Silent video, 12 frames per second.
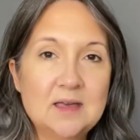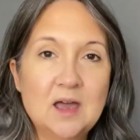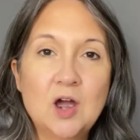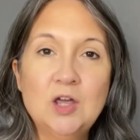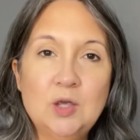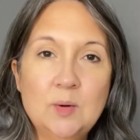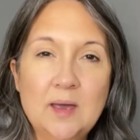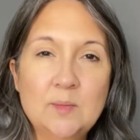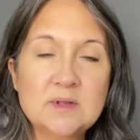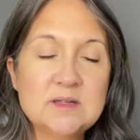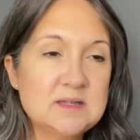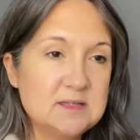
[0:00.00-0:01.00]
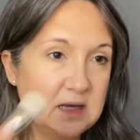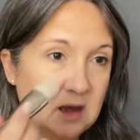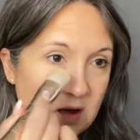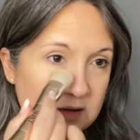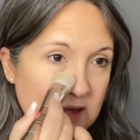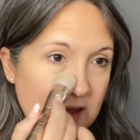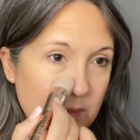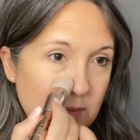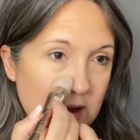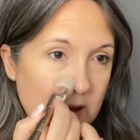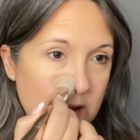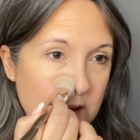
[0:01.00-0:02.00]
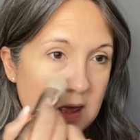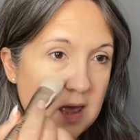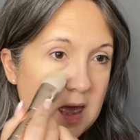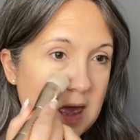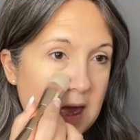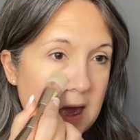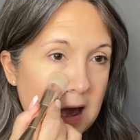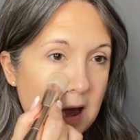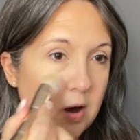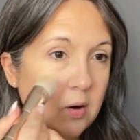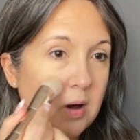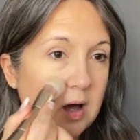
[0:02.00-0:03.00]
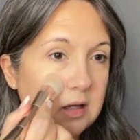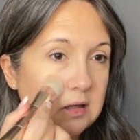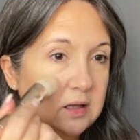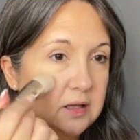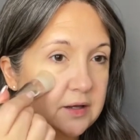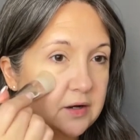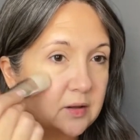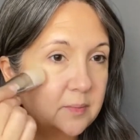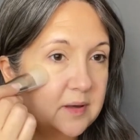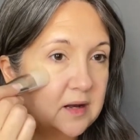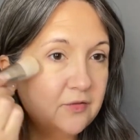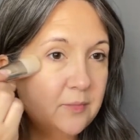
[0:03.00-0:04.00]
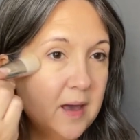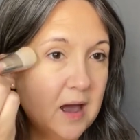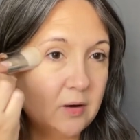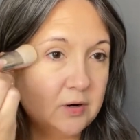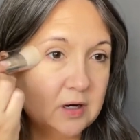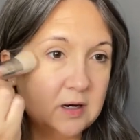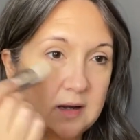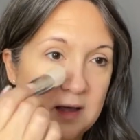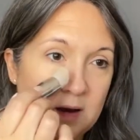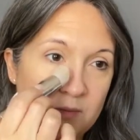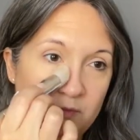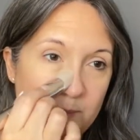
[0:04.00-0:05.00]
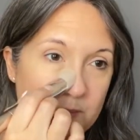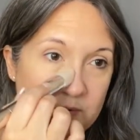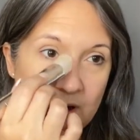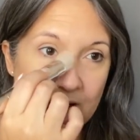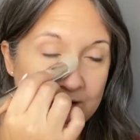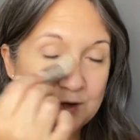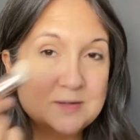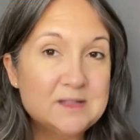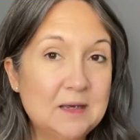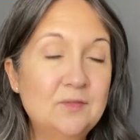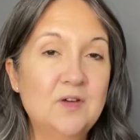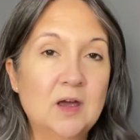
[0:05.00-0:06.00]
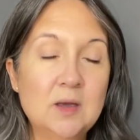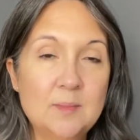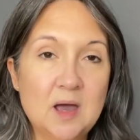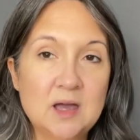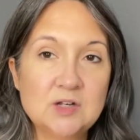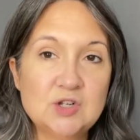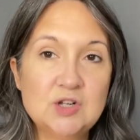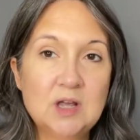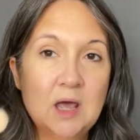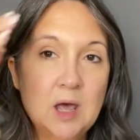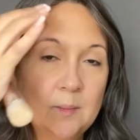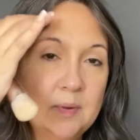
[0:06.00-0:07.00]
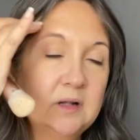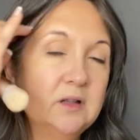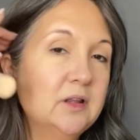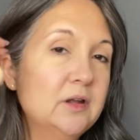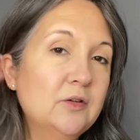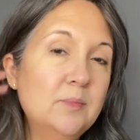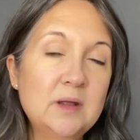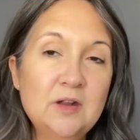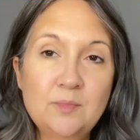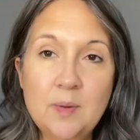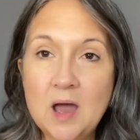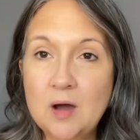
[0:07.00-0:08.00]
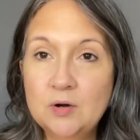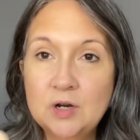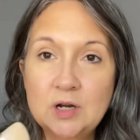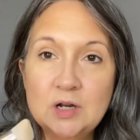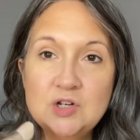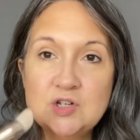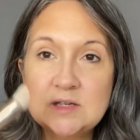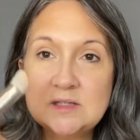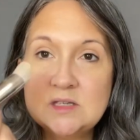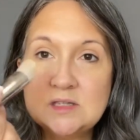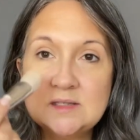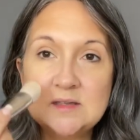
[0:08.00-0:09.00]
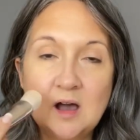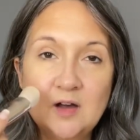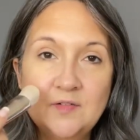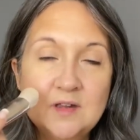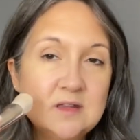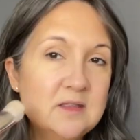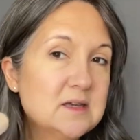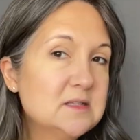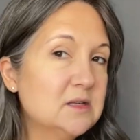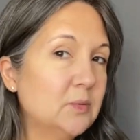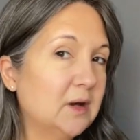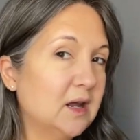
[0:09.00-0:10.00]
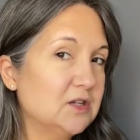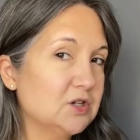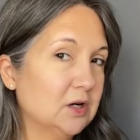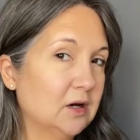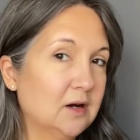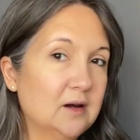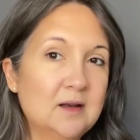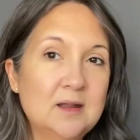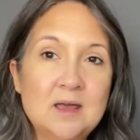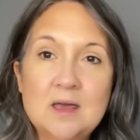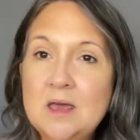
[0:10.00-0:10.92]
are you able to see on camera how a little bit of powder, and I'm, not using very much, but a little bit of powder just softened this. So when I turn,